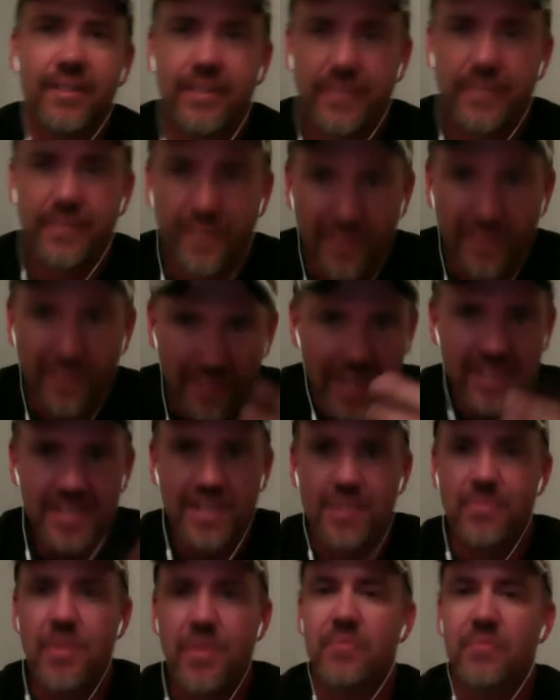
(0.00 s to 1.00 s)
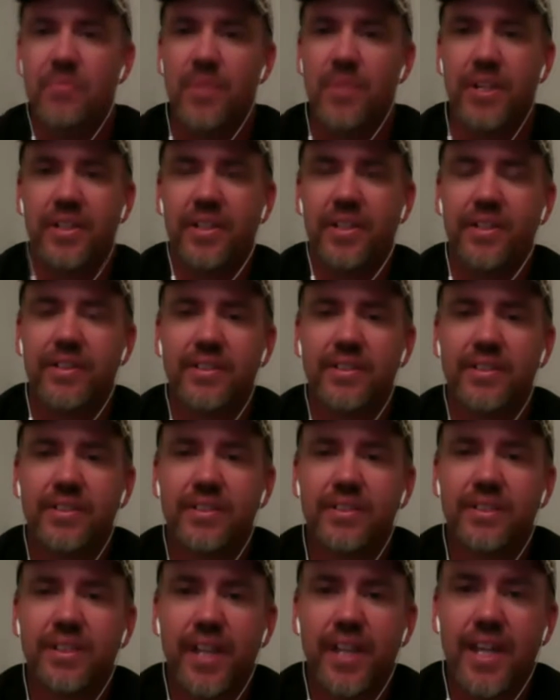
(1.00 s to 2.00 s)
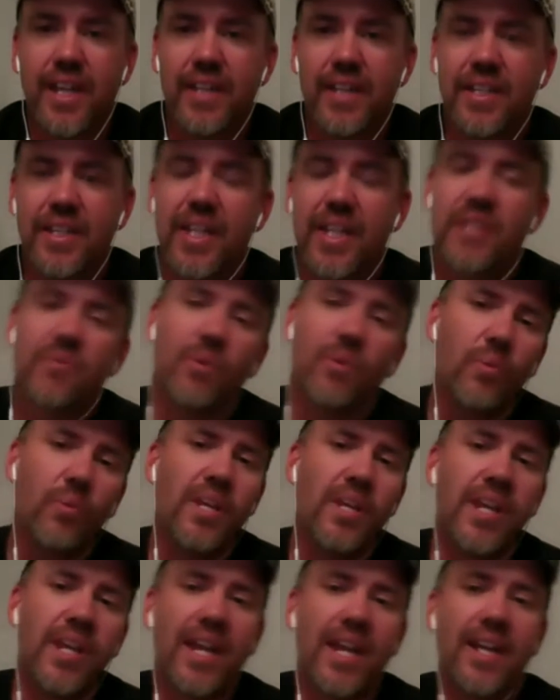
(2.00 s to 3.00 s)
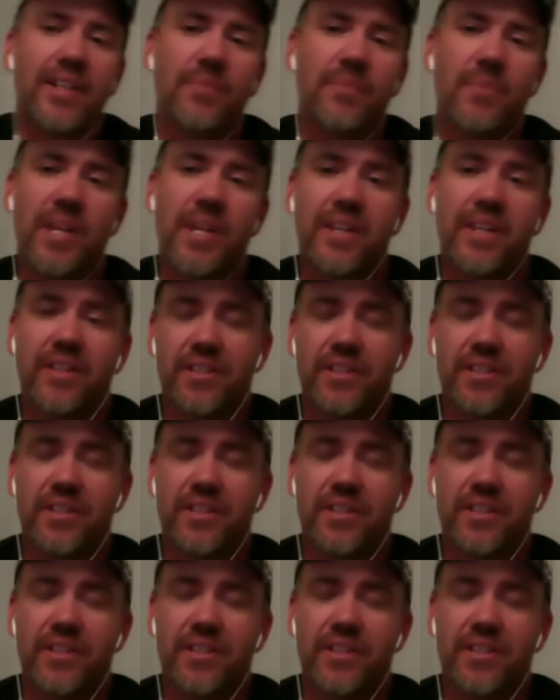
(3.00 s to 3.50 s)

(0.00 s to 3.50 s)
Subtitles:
That's commitment, and that's where we had to make